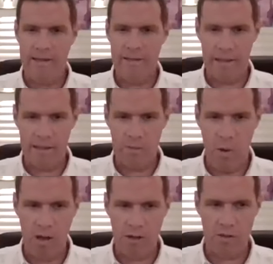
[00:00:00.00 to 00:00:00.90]
Anything
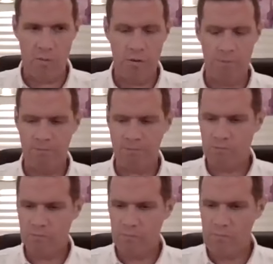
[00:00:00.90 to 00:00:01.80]
is possible.
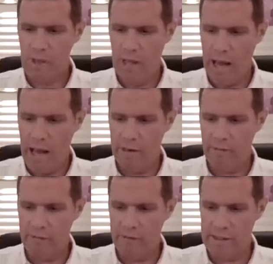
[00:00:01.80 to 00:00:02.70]

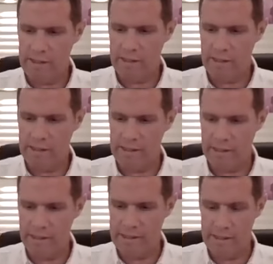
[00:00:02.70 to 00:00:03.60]
And this
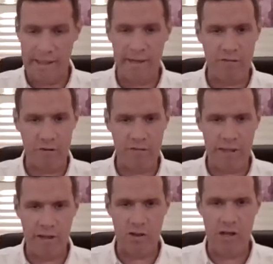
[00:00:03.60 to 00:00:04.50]
is the gift
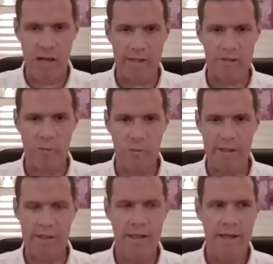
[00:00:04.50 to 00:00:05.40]
of the inner child,
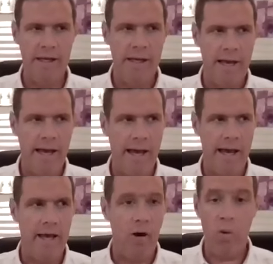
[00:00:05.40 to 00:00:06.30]
to be
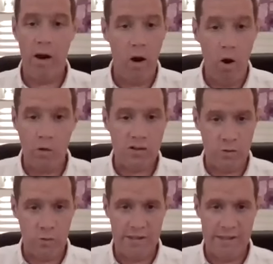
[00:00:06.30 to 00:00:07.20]

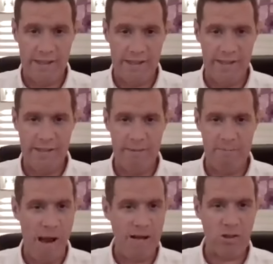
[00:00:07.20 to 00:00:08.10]
also would
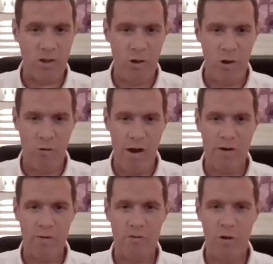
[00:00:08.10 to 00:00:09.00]
see magic all
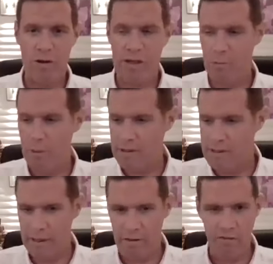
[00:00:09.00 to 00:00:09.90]
around him, talking
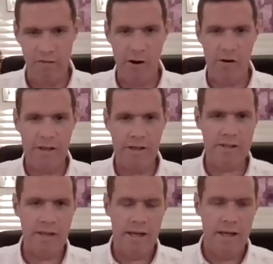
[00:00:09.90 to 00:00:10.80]
about seeing
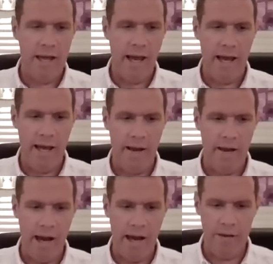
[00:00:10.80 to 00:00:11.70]
fairies.
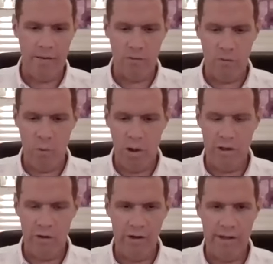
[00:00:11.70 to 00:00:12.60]
And
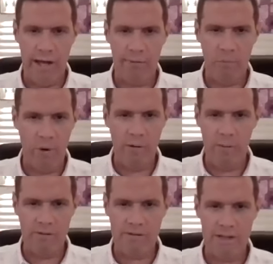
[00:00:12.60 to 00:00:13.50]
while they're in that
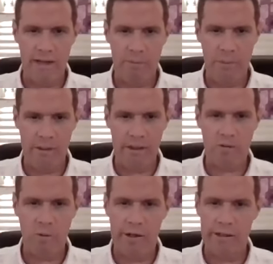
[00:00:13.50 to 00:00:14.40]
brainwave state, I
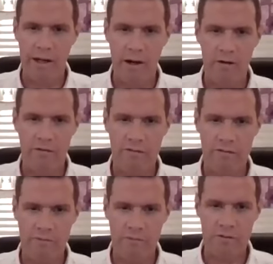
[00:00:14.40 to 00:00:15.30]
mean, that's why a lot
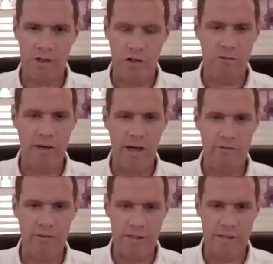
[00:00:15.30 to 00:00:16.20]
of
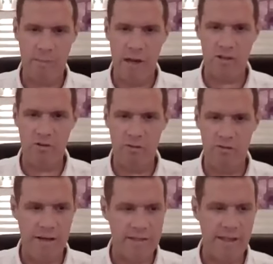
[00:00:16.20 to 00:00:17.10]
children have these
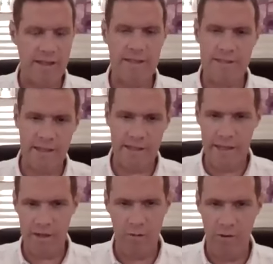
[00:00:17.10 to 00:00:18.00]
imaginary friends. They can
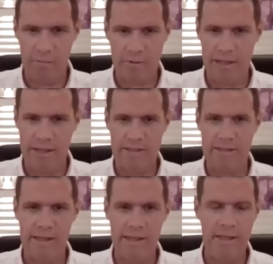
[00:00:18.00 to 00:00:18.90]
see the hidden realms. They
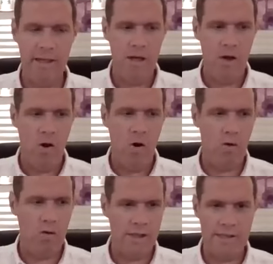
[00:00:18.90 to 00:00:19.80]
can see
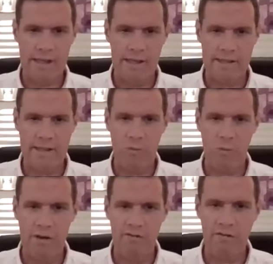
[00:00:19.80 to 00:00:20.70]
all these things
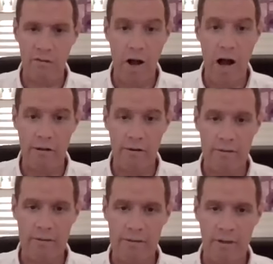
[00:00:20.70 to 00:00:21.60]
that we've
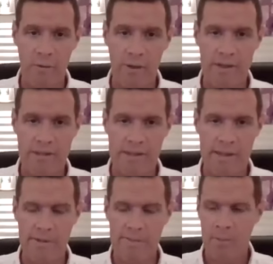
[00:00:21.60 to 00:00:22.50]
forgotten that we
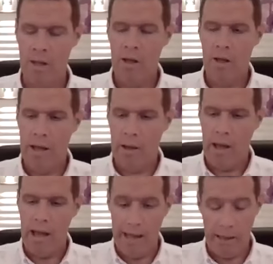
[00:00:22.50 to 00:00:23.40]
can see.
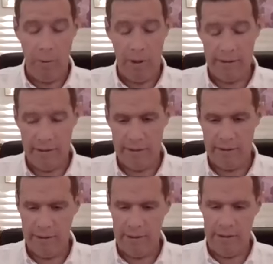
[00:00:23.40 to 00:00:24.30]
Anyway,
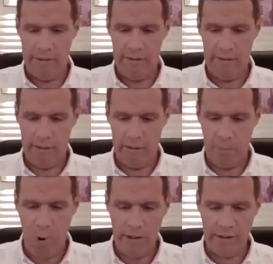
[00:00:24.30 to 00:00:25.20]
the
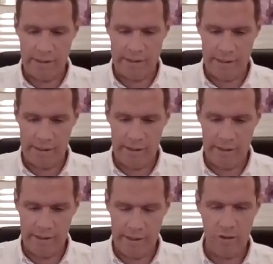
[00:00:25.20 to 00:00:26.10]
point is
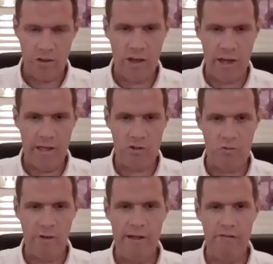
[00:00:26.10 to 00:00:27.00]
that the inner
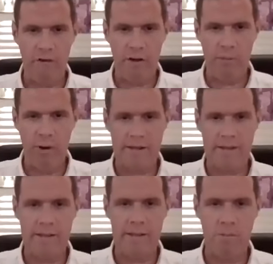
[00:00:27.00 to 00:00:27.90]
child is really fully
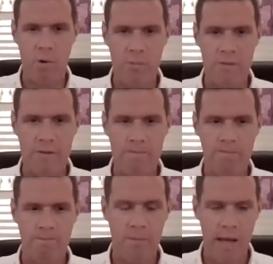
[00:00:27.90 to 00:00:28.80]
present in the moment.